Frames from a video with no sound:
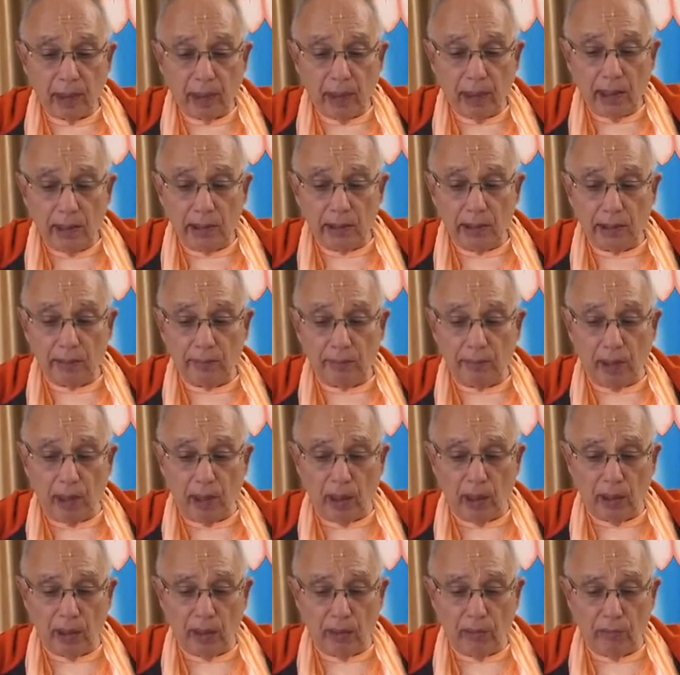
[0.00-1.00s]
is a
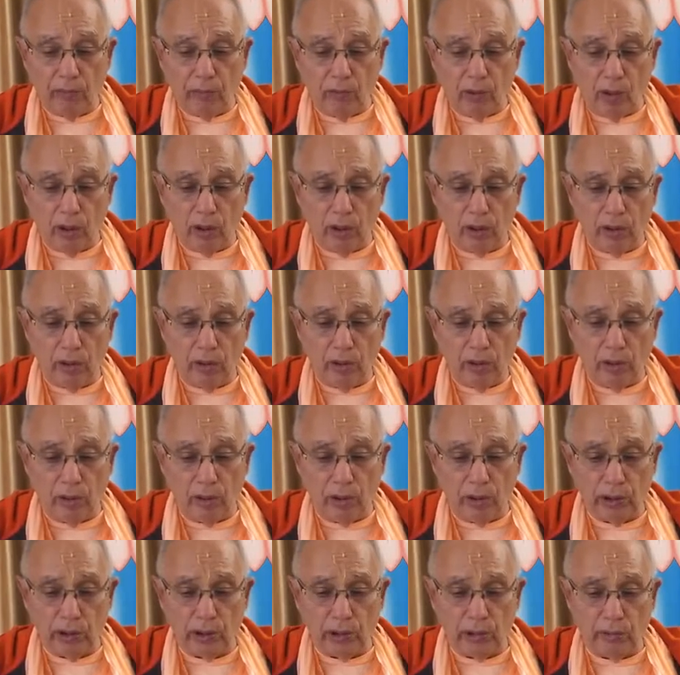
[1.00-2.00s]
body of water known
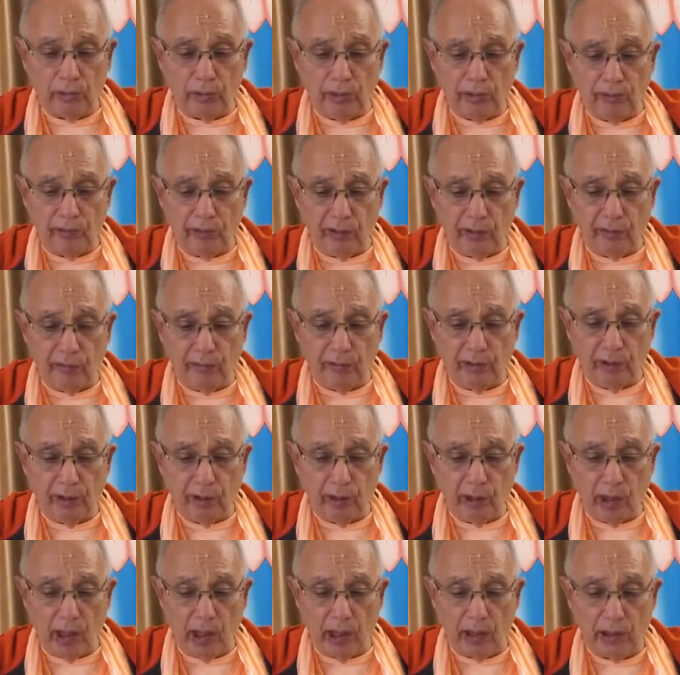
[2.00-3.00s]
as the river
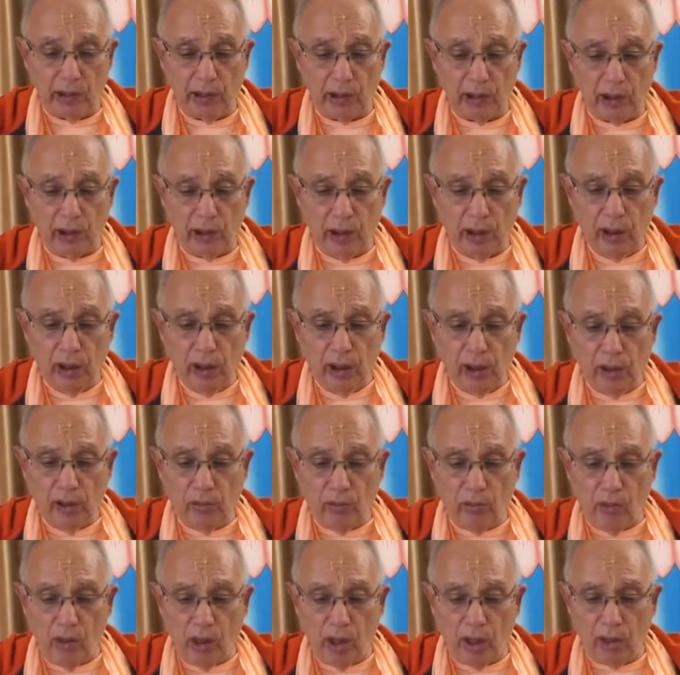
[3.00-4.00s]
Viraja. The
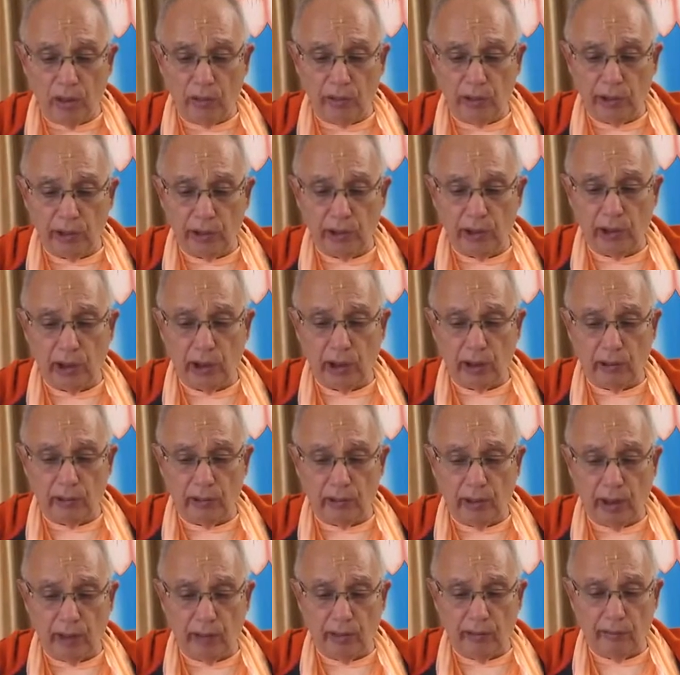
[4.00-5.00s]
water is
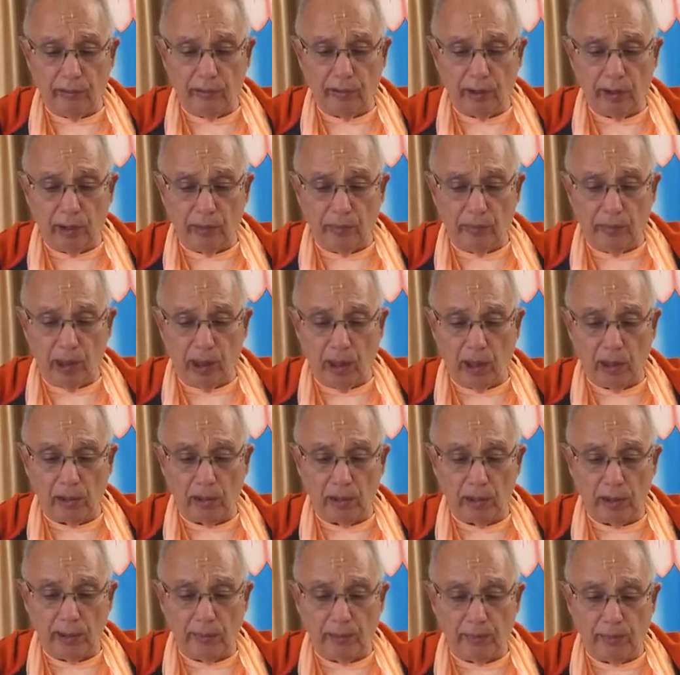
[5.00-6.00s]
generated from the
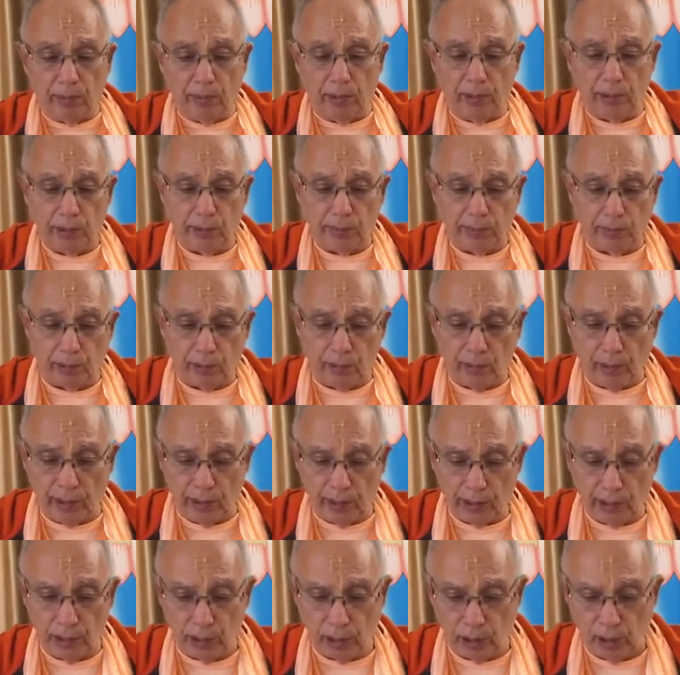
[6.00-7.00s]
bodily
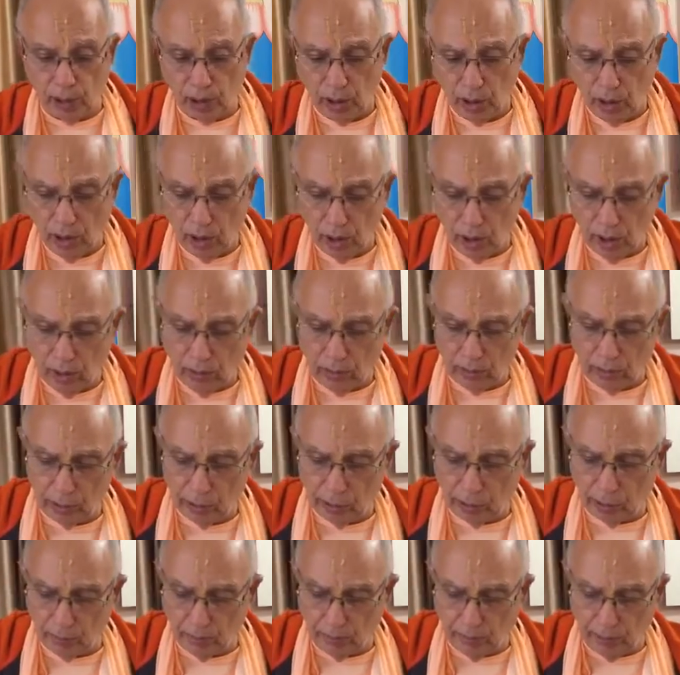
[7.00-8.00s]
perspiration of the
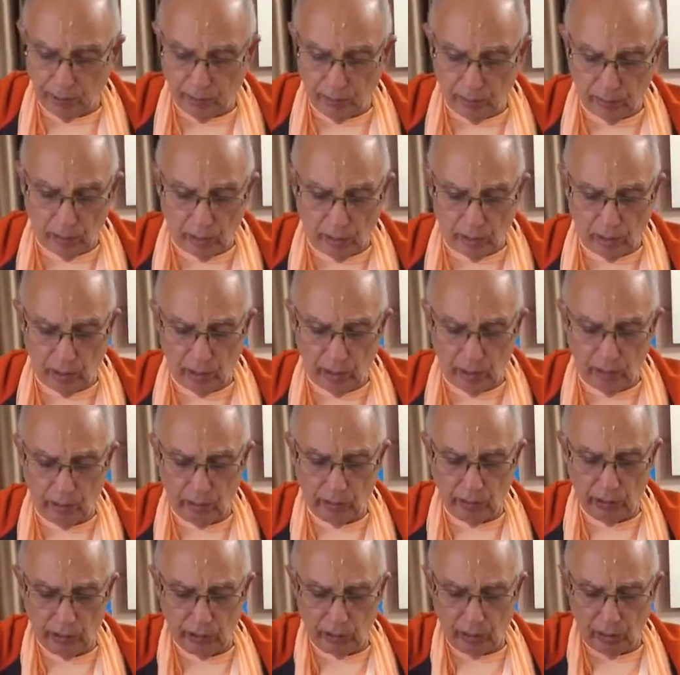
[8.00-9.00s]
Supreme Lord, who
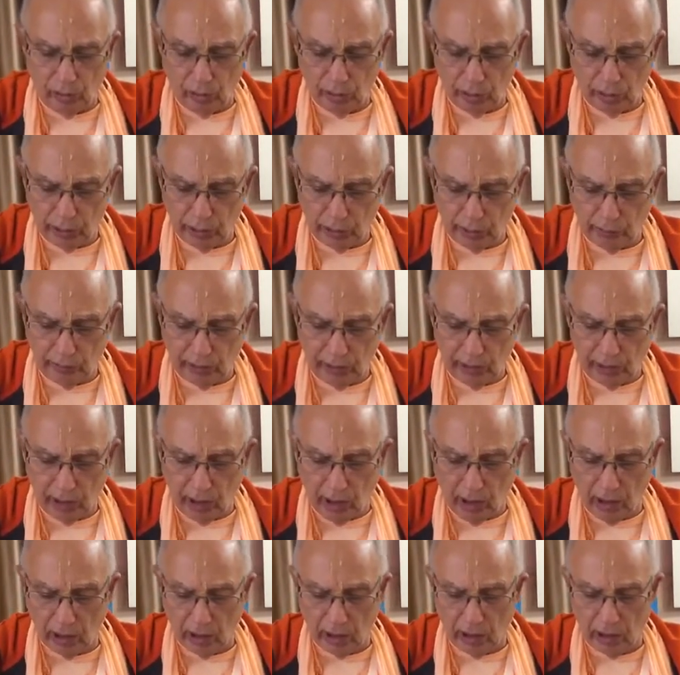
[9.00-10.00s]
is known as
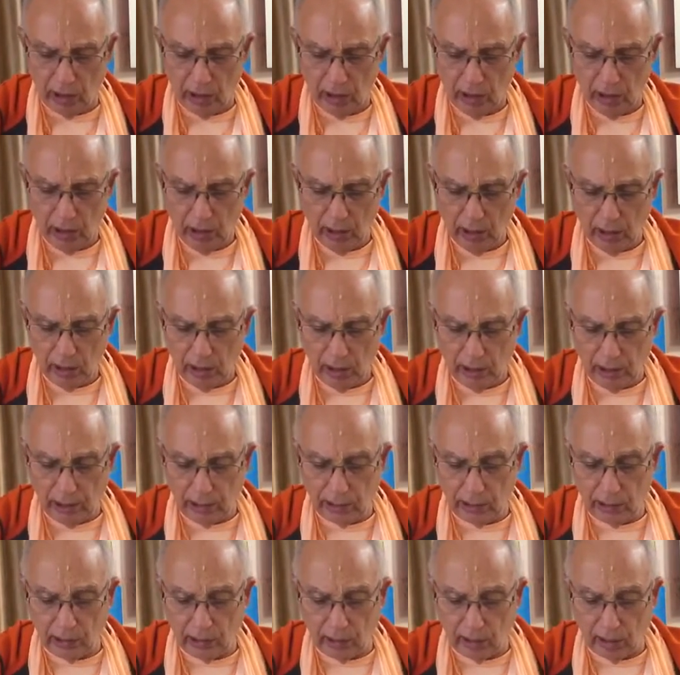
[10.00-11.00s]
Vedanga.
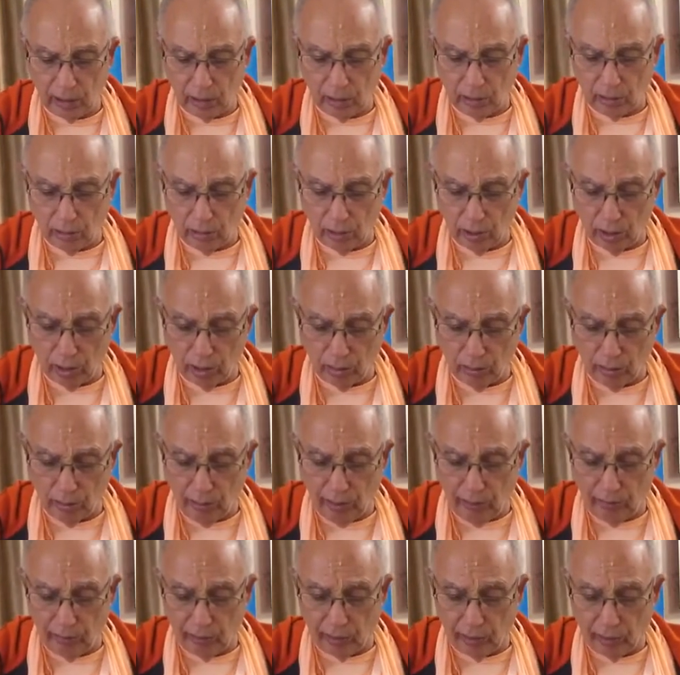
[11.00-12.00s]
Thus the
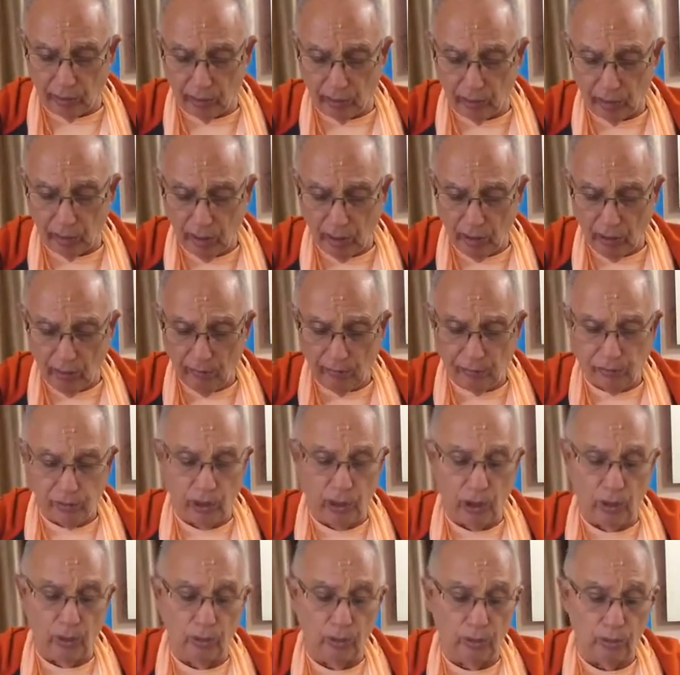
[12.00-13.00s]
river
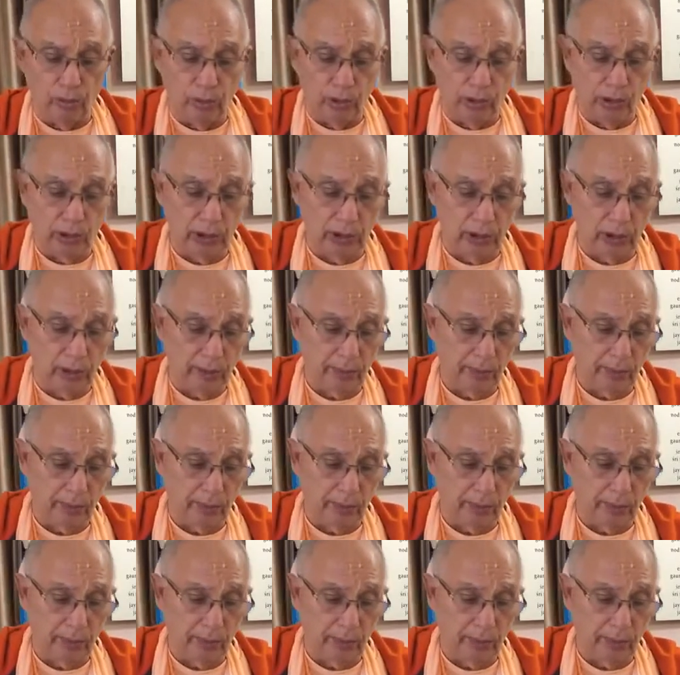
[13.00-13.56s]
flows.